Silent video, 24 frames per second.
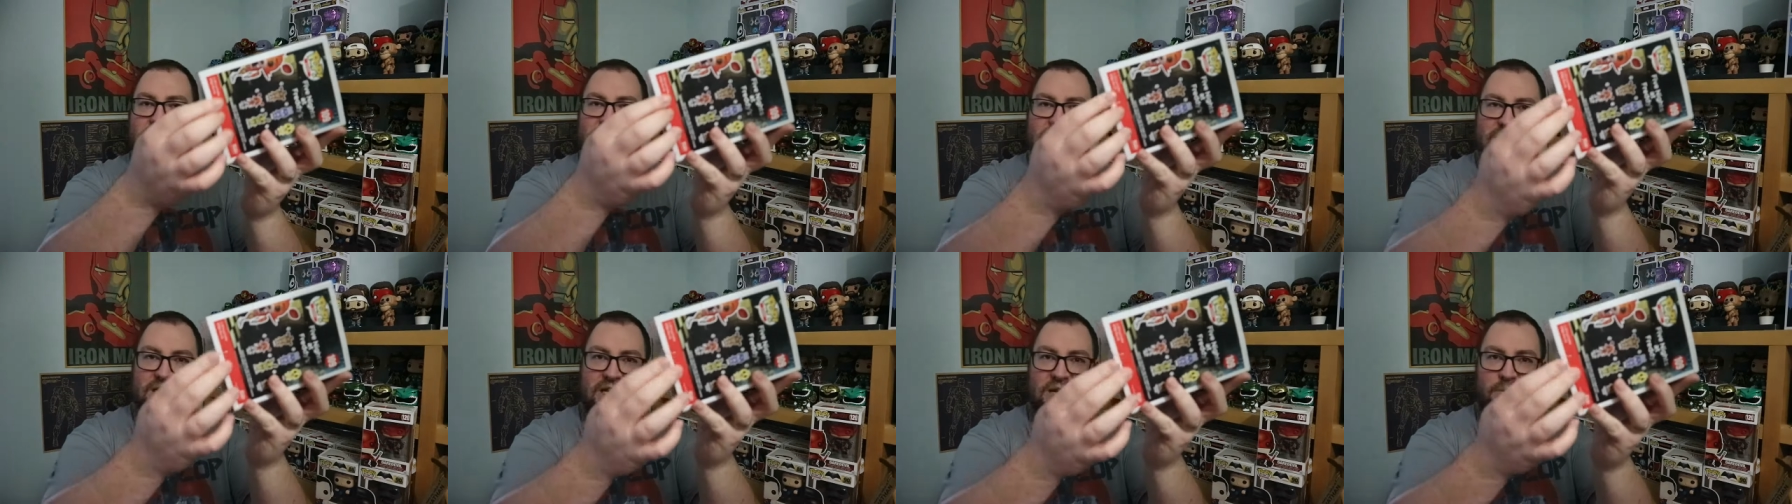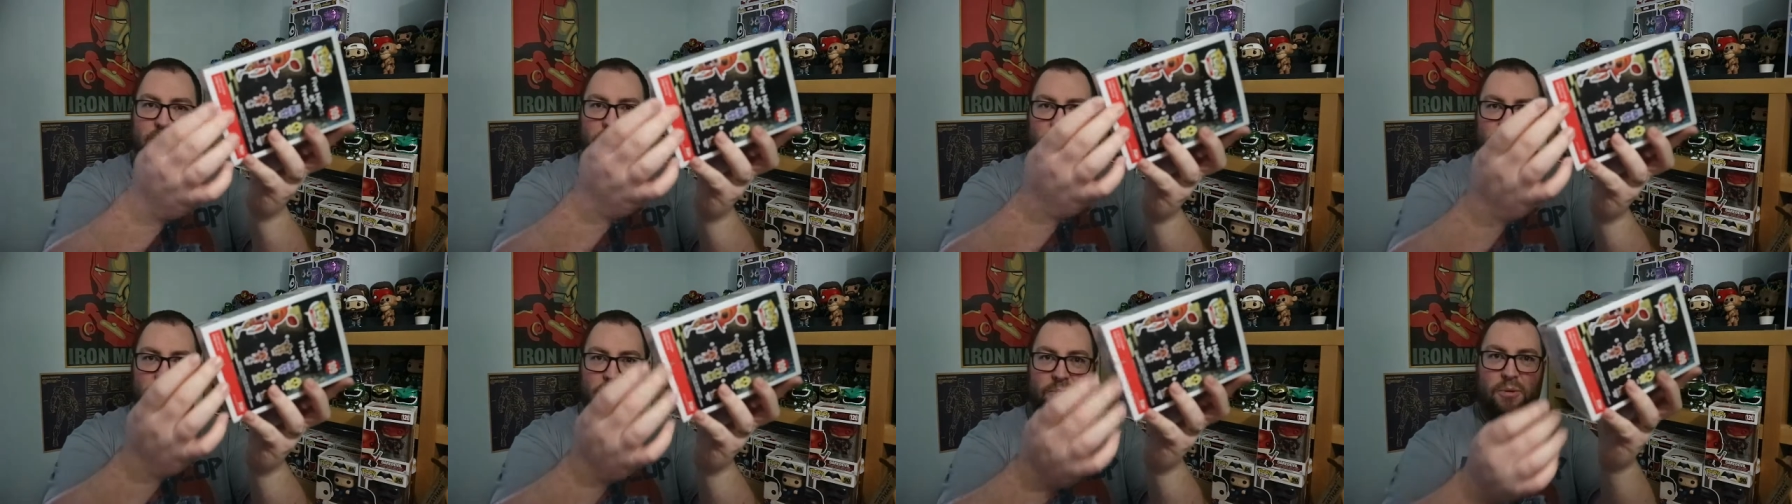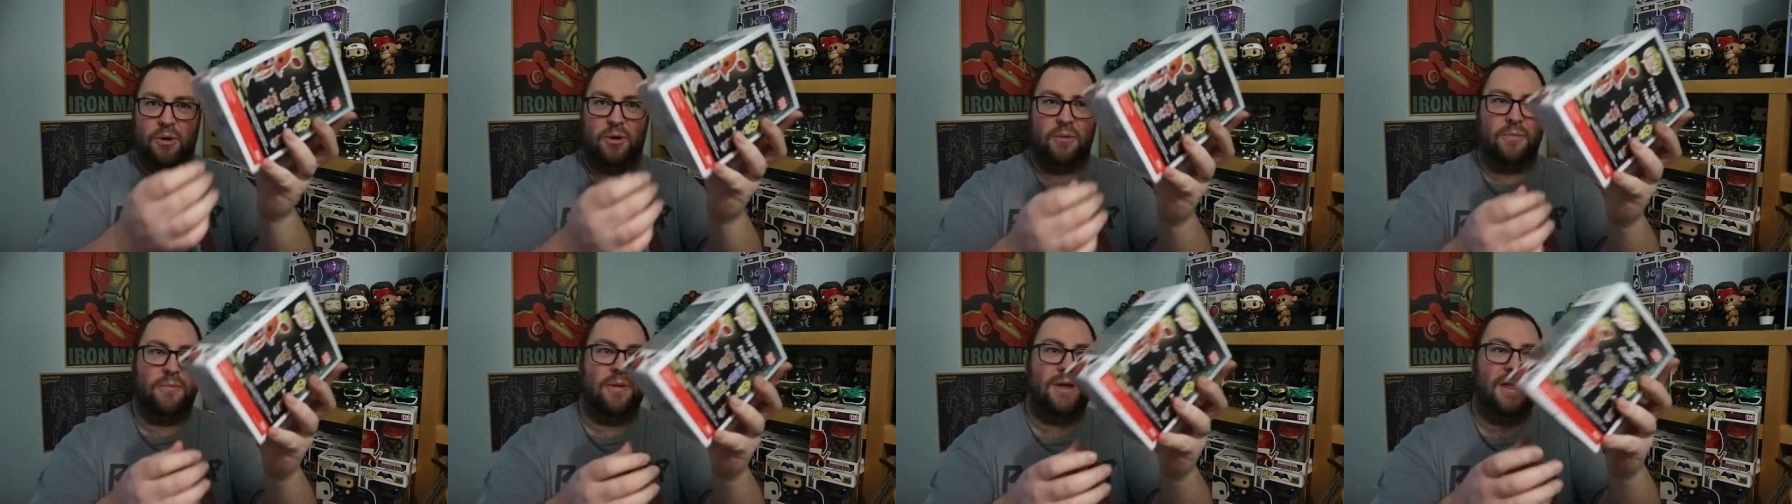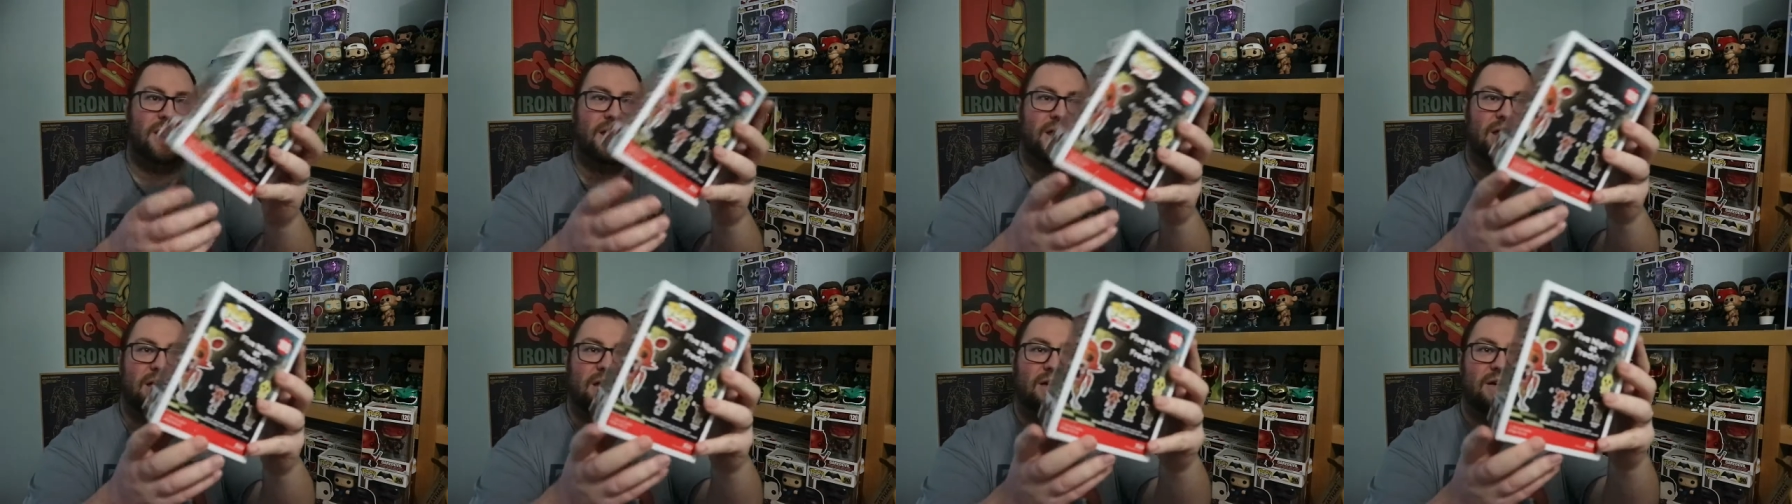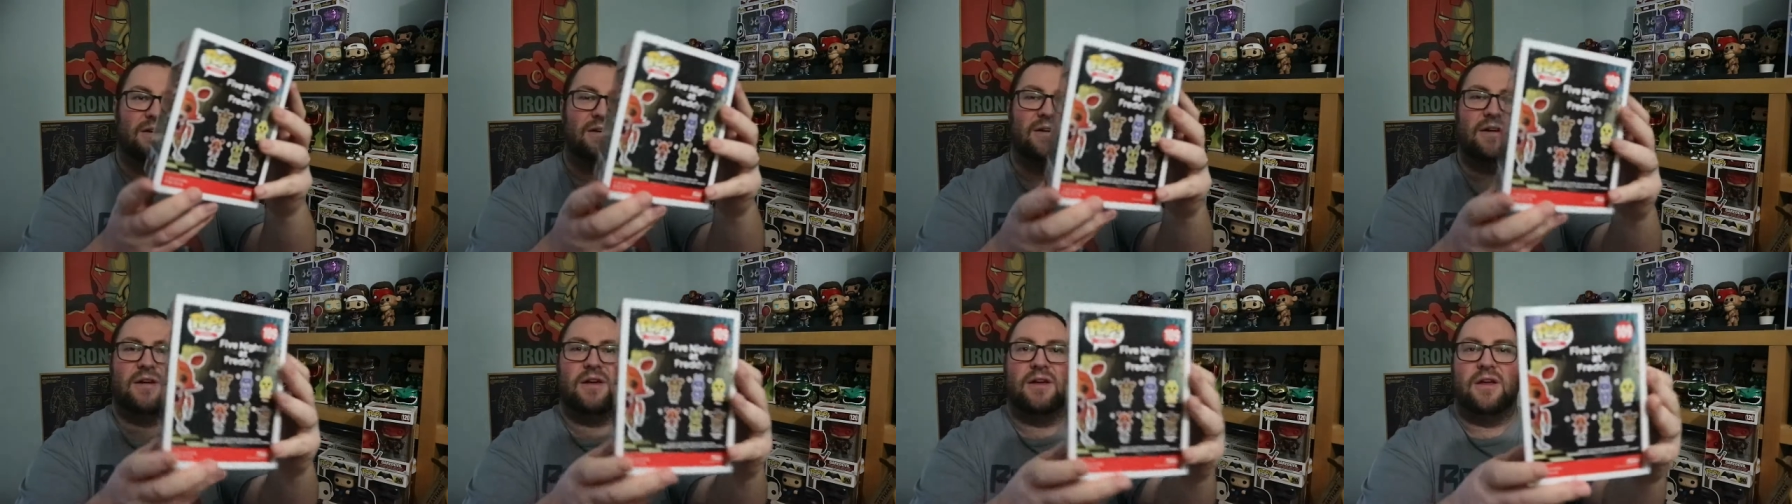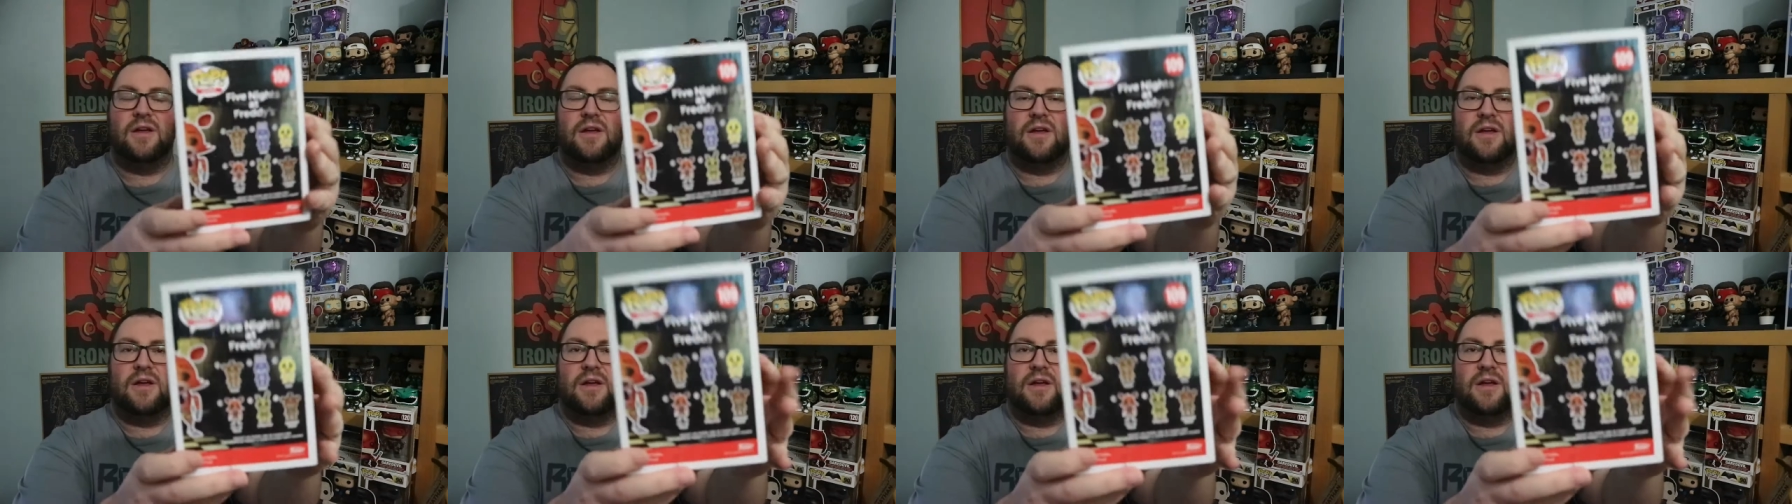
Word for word: some sellotape on the bottom here,